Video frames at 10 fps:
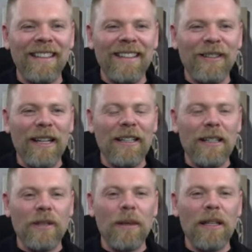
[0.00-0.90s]
right? And
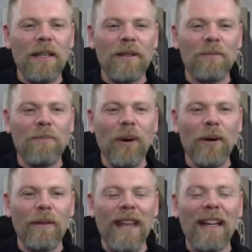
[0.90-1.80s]
it's because
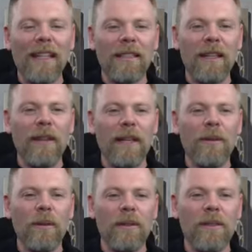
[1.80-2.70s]
part of that activity
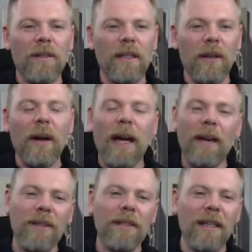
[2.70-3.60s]
was, I
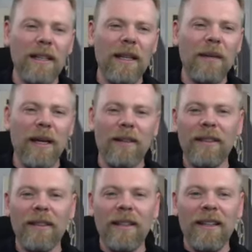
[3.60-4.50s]
have to send an email
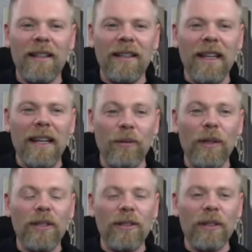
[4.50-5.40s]
and
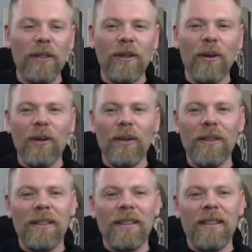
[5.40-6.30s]
reach a certain goal.
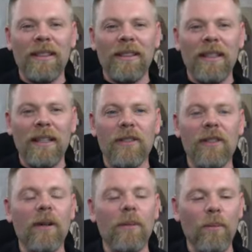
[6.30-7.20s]
And
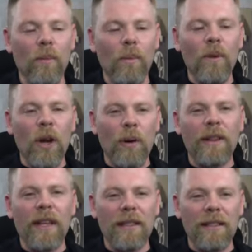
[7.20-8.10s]
so
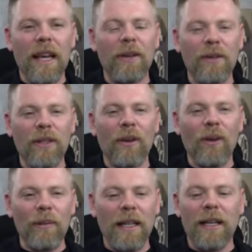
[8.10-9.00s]
knowing that Zach was going to
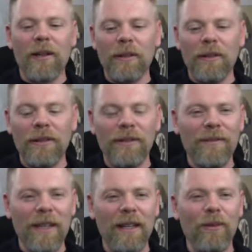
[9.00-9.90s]
hold me accountable,
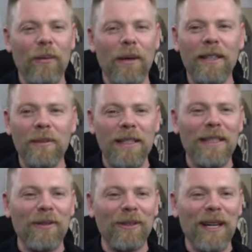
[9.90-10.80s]
and he reminded me
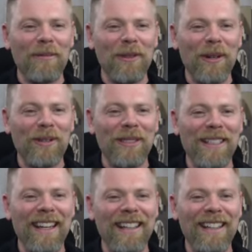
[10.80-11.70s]
several times throughout the
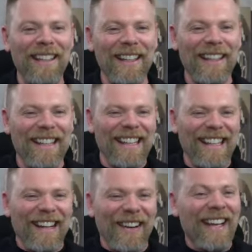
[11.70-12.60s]
day, like,
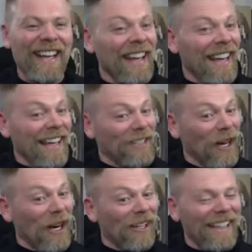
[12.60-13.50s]
hey,
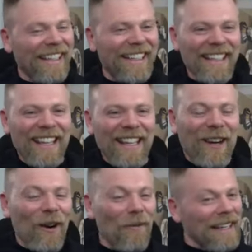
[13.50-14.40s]
Charlie,
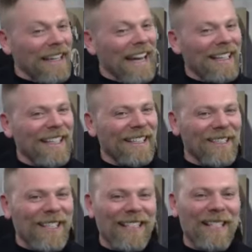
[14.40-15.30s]
don't forget you got
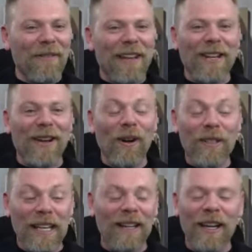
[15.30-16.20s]
this activity goal,
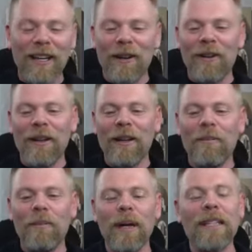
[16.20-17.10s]
because I had a lot going
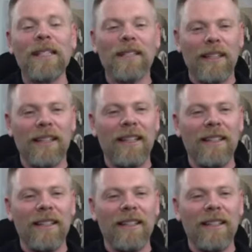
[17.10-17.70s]
on, but I still hit it,